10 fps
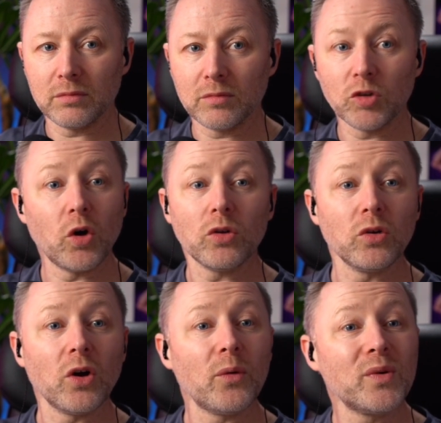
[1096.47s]
No.
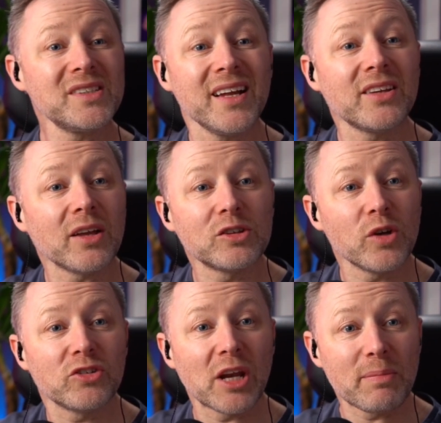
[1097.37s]
It wasn't. It's
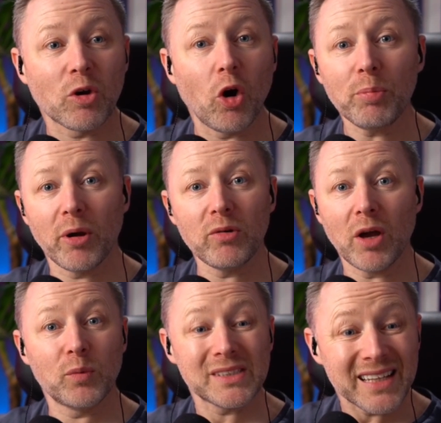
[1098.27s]
not a dream cop out.
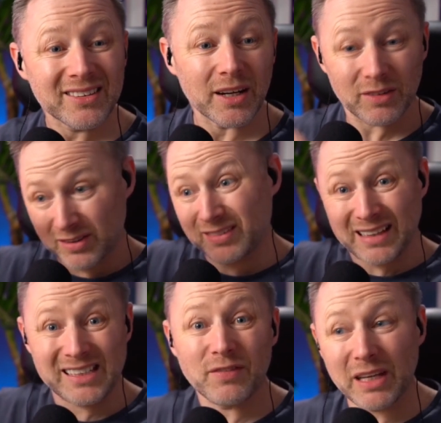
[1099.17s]
It wasn't a dream.
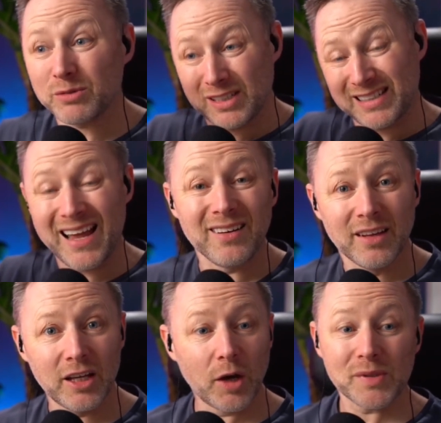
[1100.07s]
Zaffa Cakes was there.
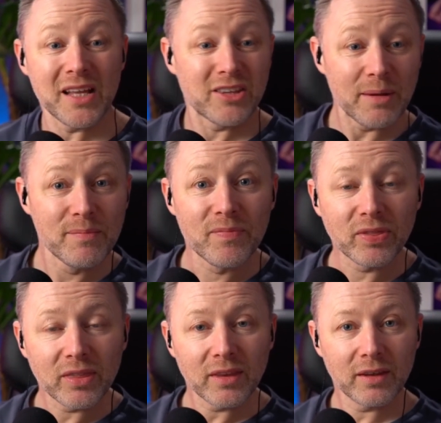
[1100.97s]
It wasn't a dream.
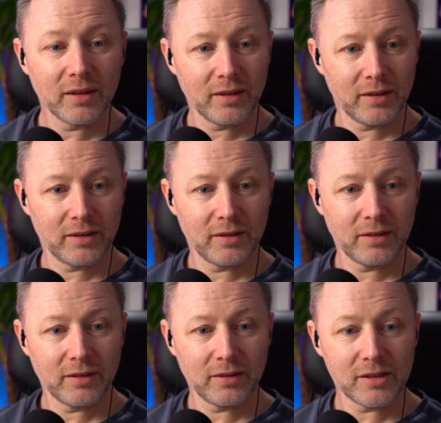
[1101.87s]

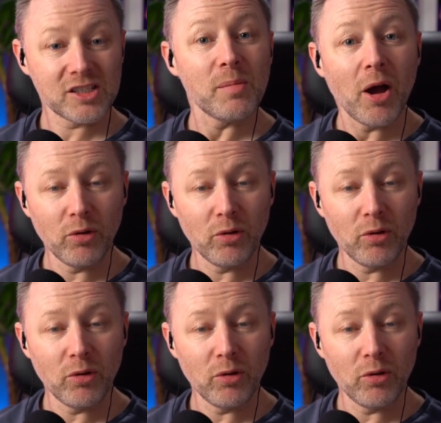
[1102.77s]
Somehow.